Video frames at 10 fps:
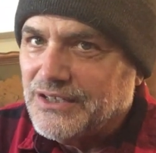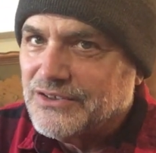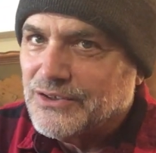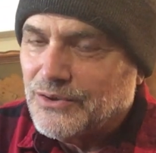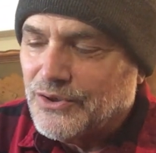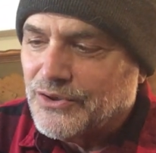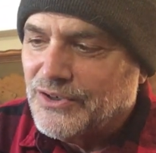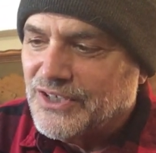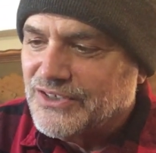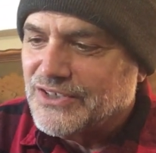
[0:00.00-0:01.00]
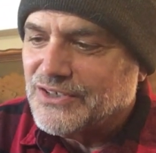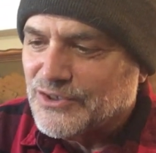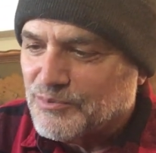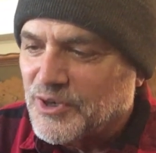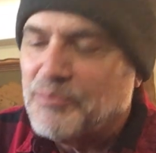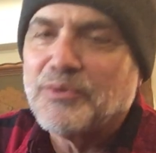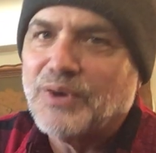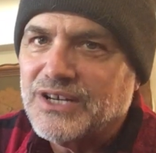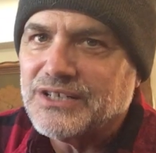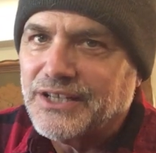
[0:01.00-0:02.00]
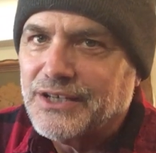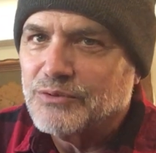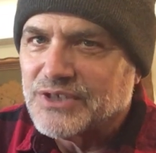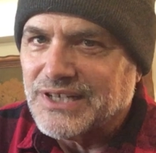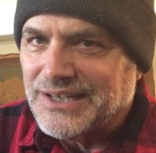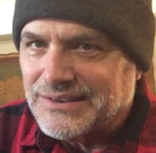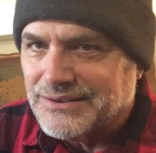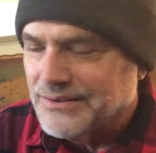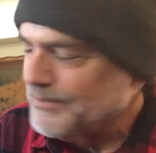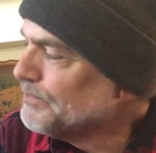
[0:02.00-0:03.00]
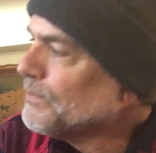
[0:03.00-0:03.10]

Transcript: is no longer in existence, but up in Rice Lake, Wisconsin.